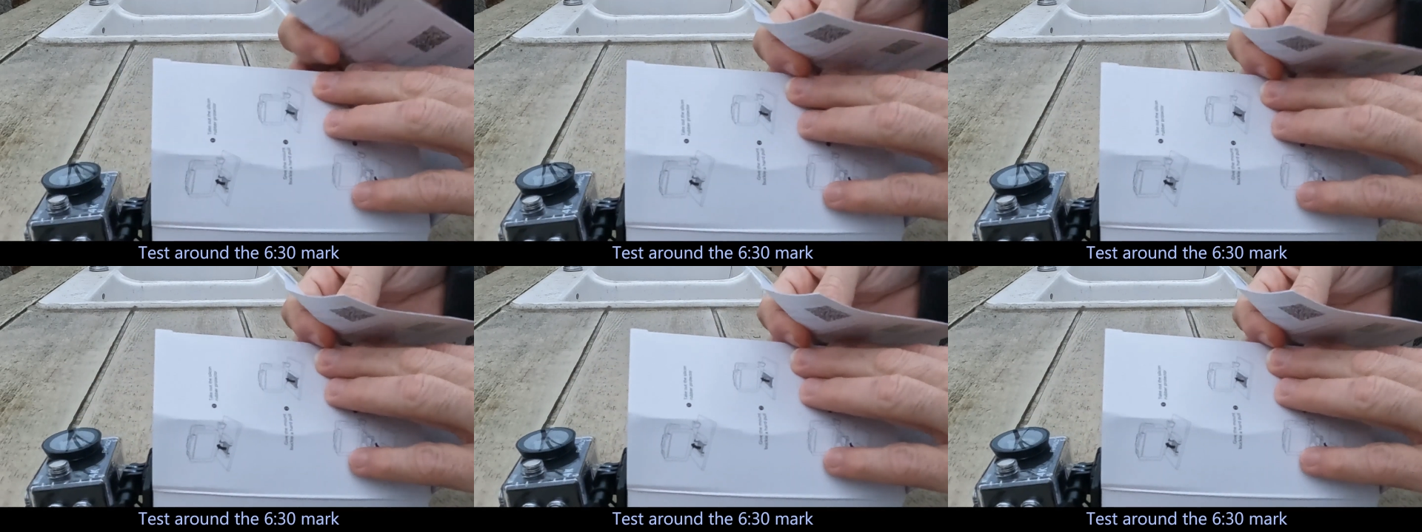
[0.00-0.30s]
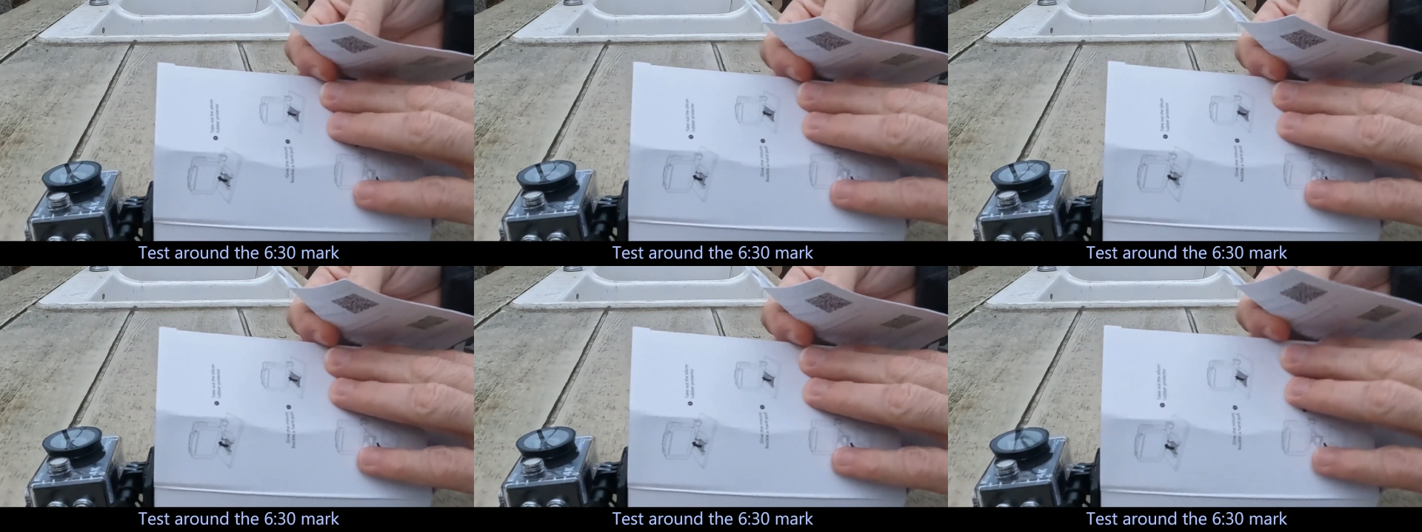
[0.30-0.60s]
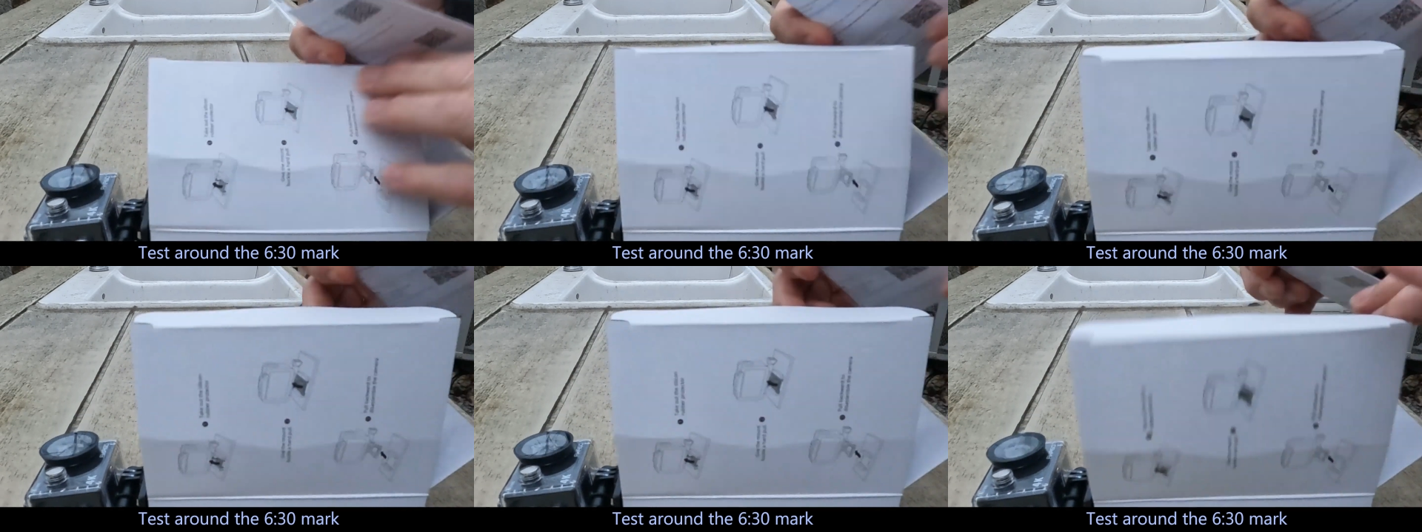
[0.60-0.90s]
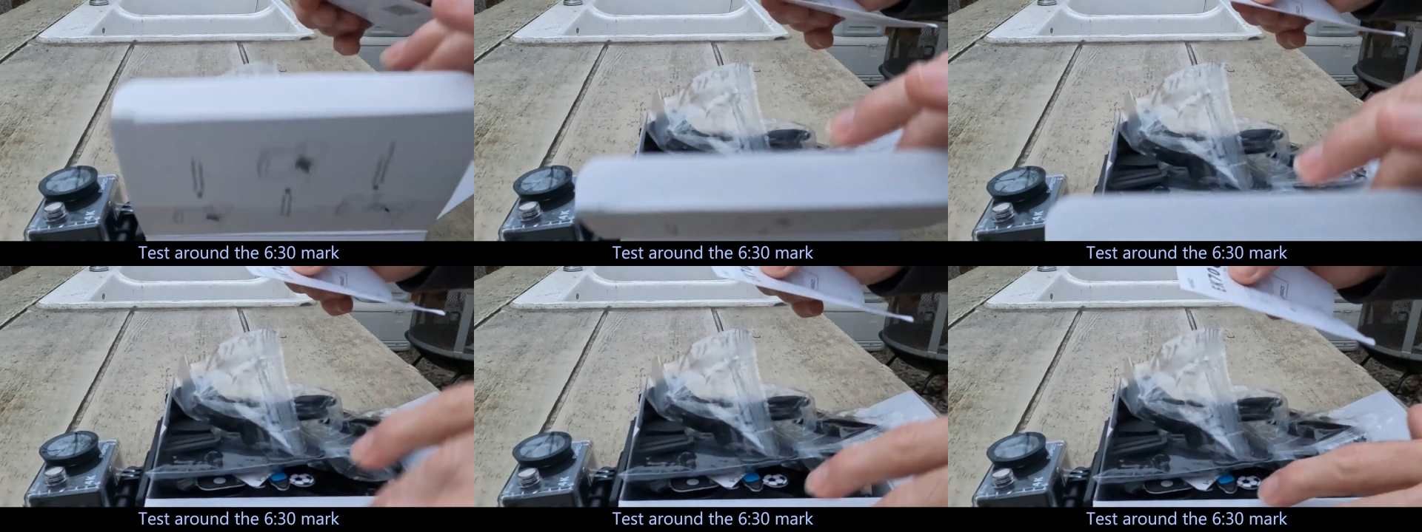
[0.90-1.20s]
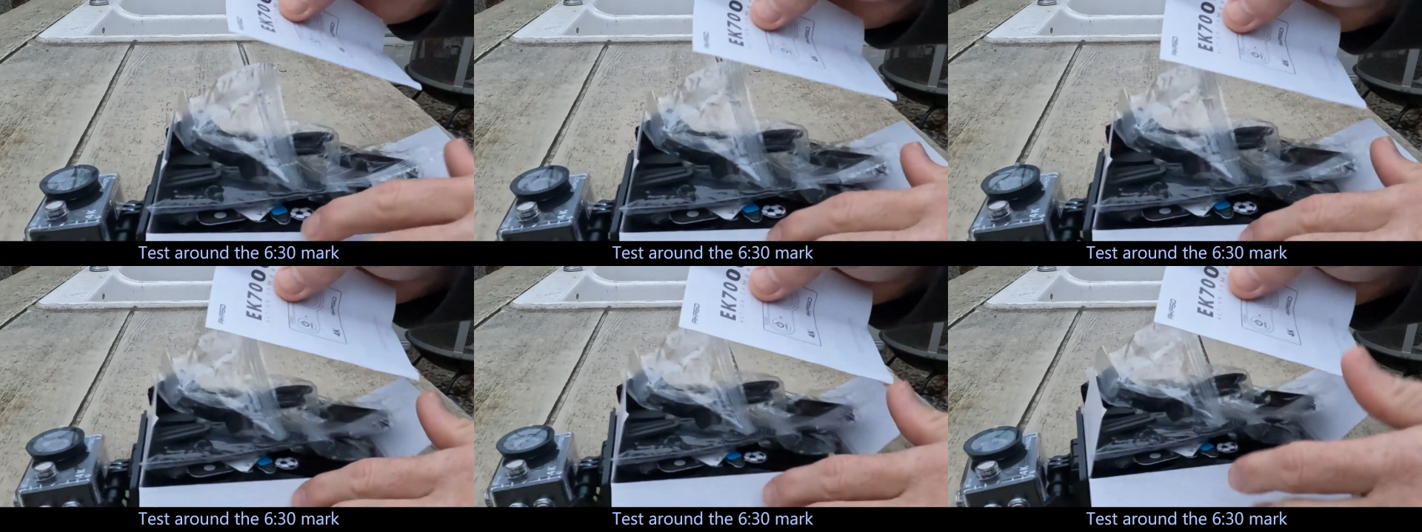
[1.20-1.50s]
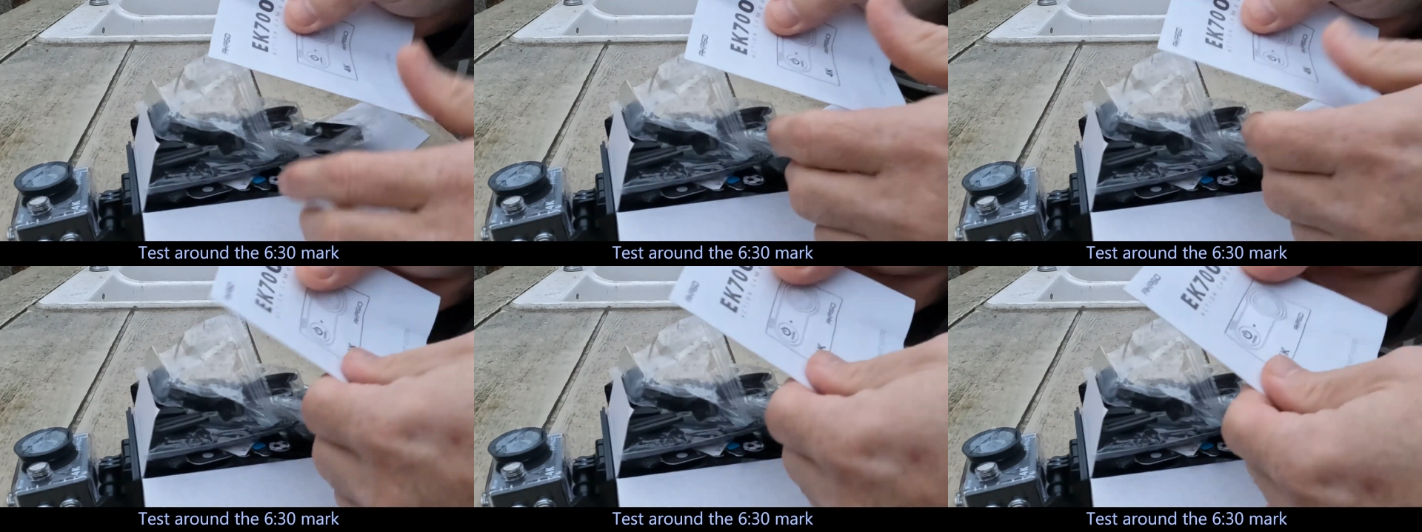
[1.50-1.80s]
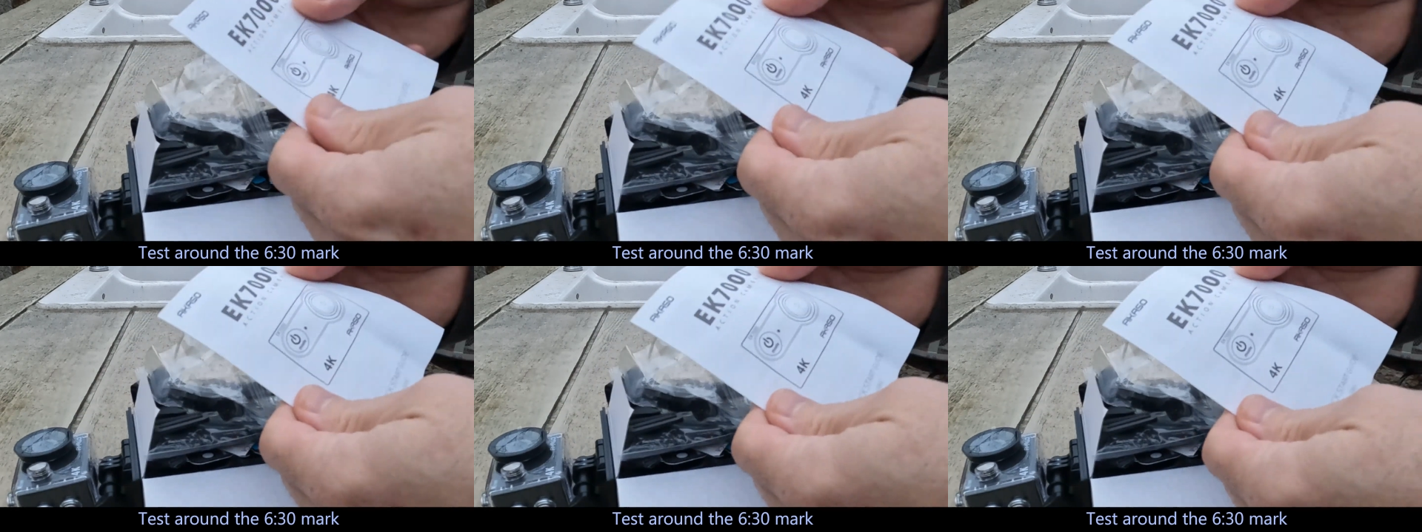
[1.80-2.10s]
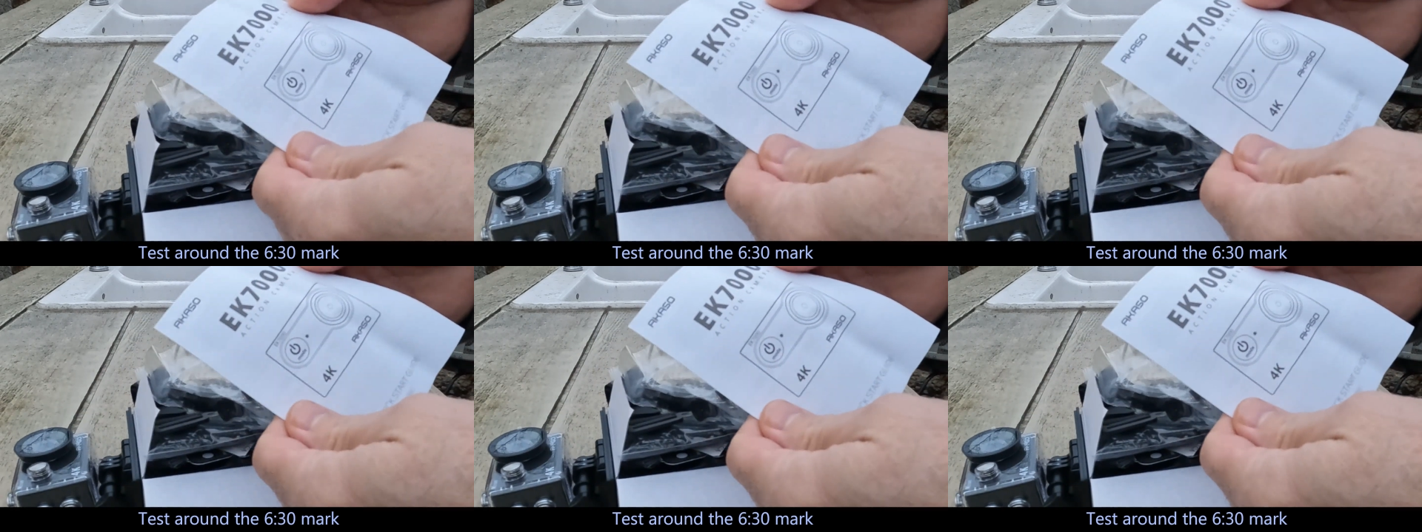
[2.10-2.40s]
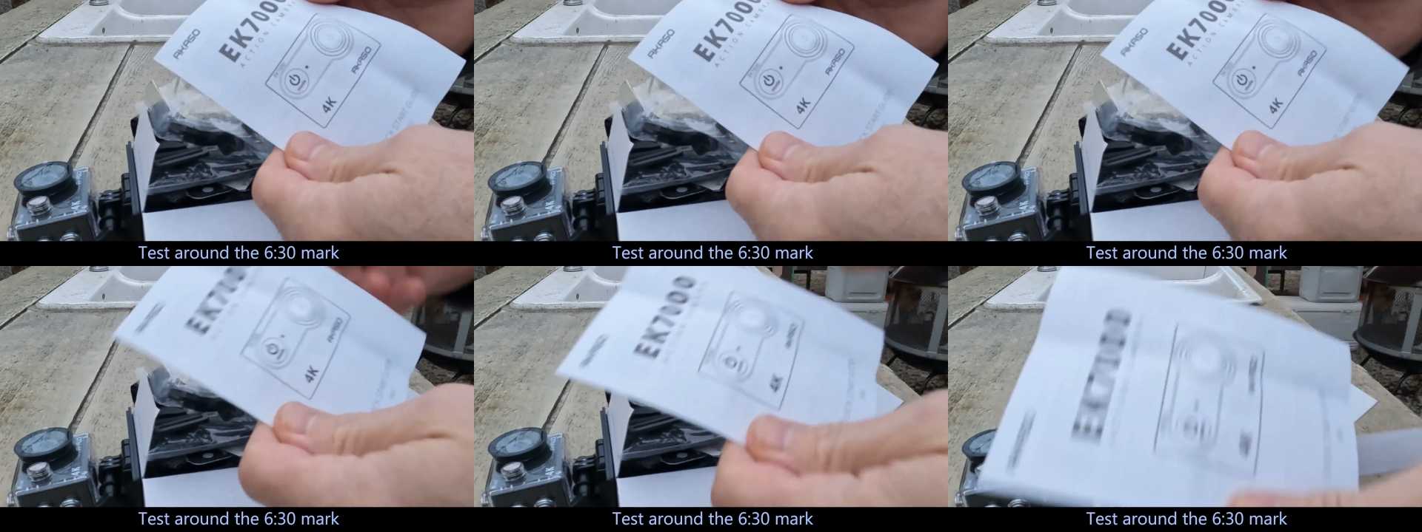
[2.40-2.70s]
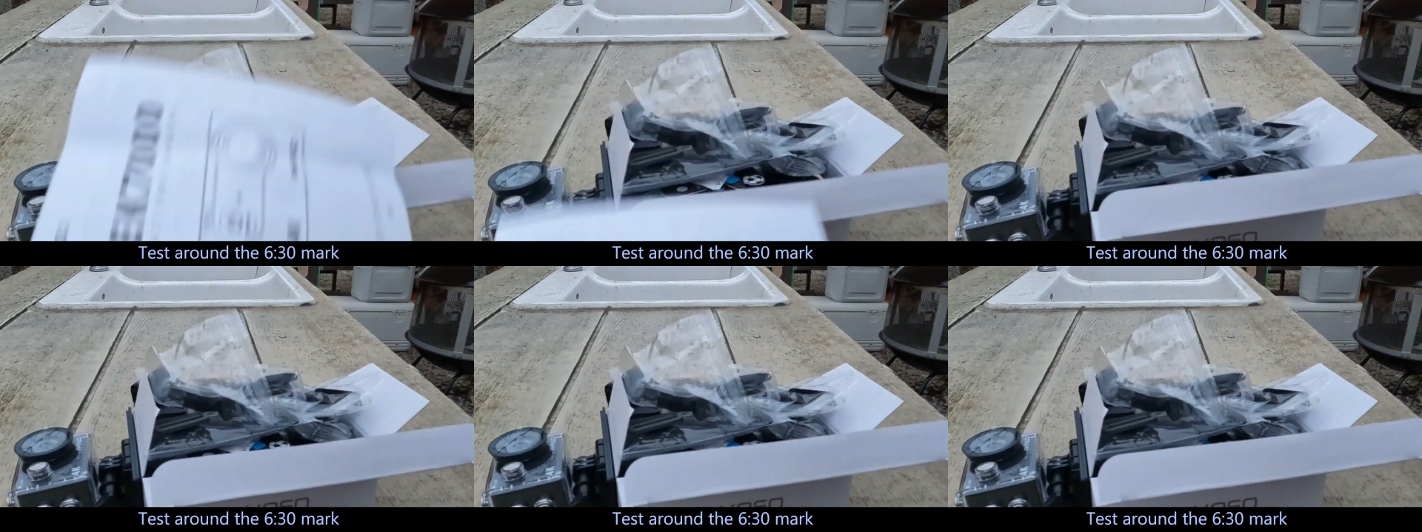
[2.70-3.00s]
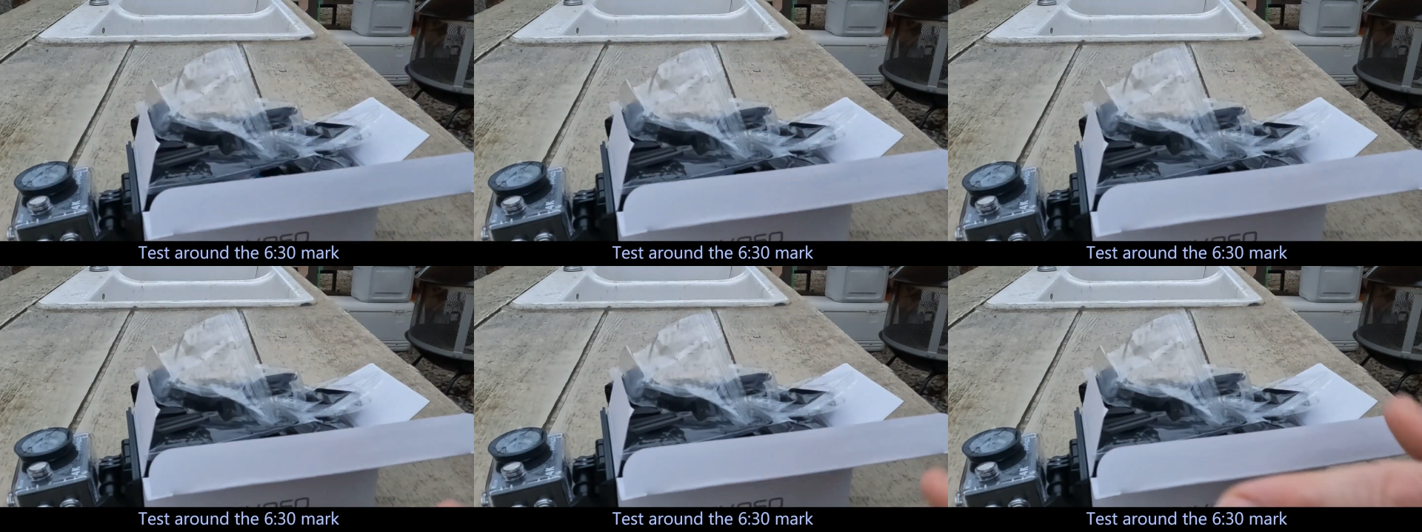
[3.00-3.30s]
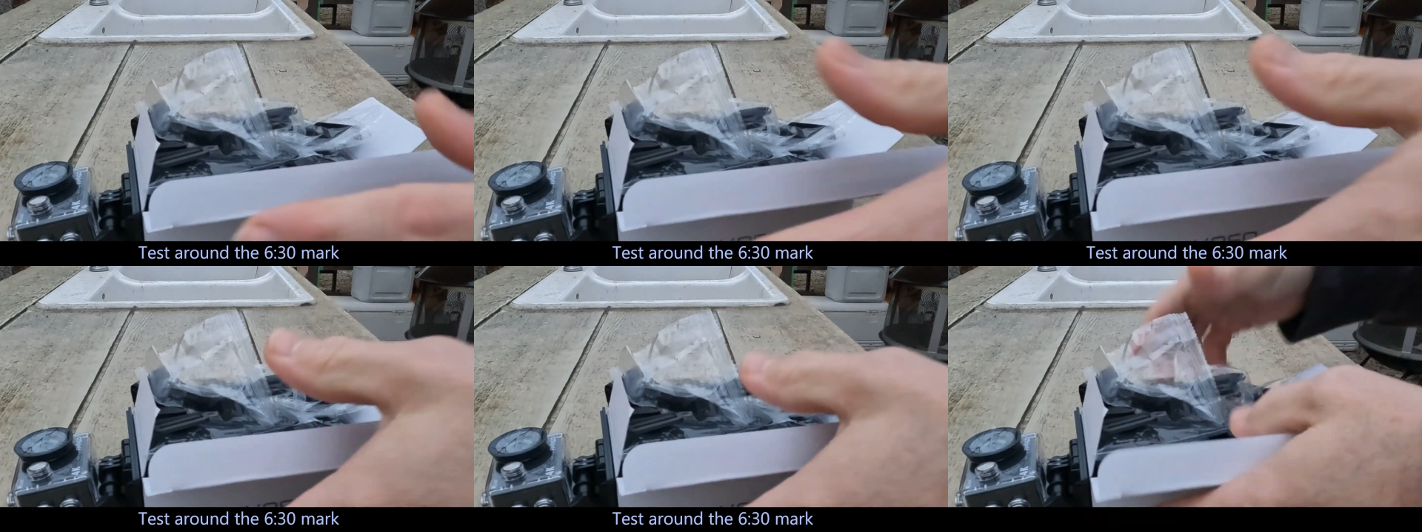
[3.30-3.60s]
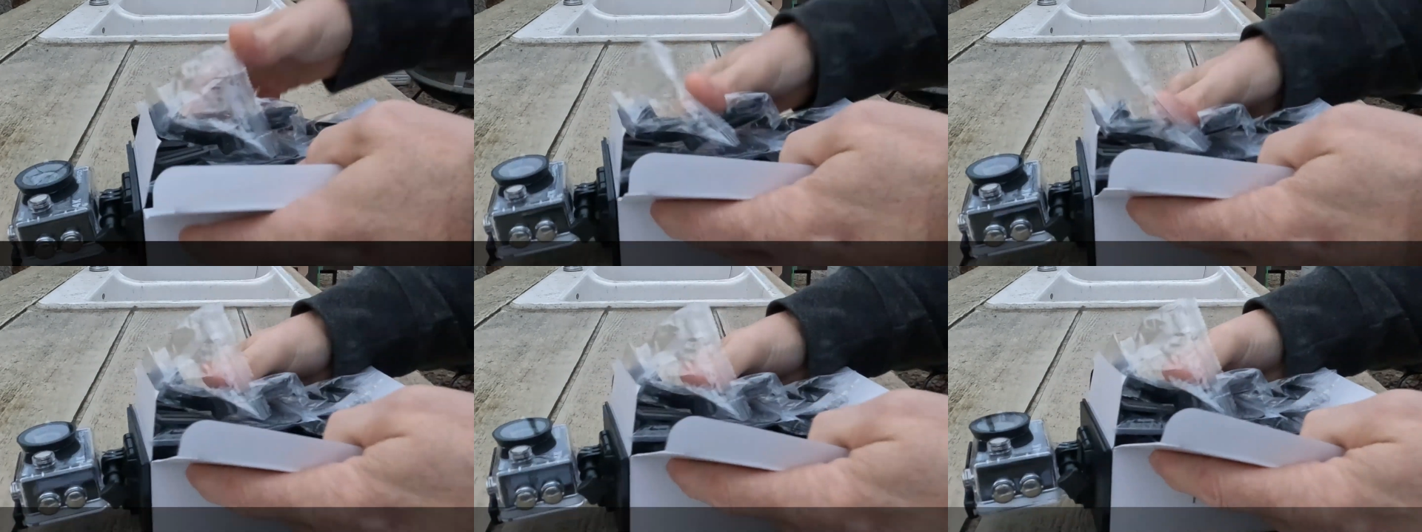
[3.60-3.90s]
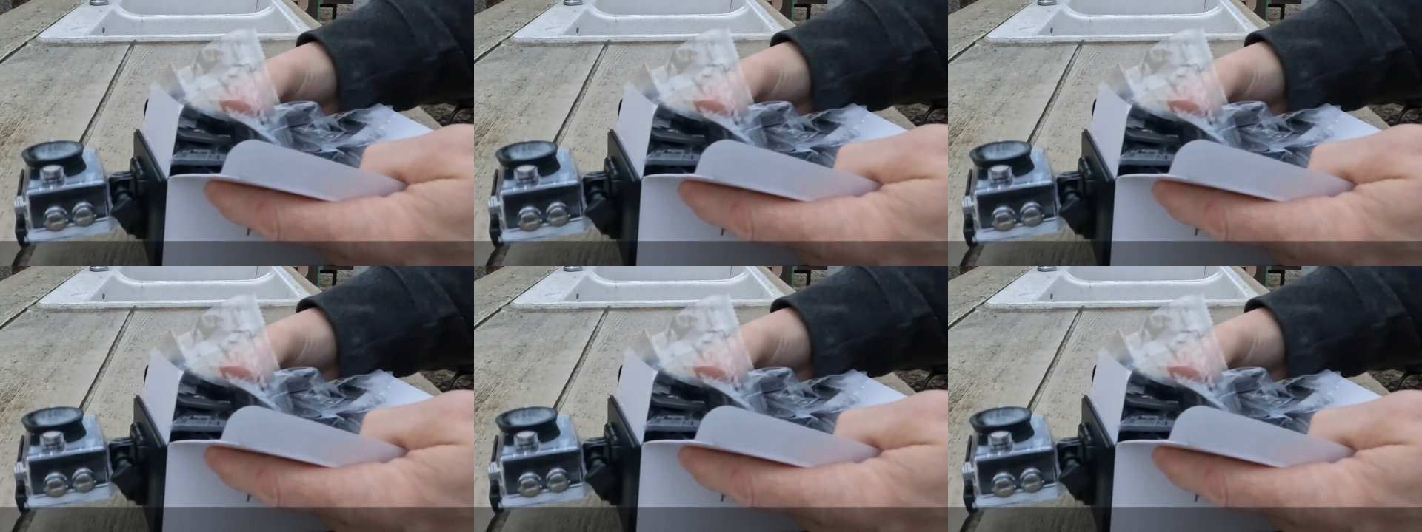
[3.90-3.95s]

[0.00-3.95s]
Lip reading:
(no speaker visible)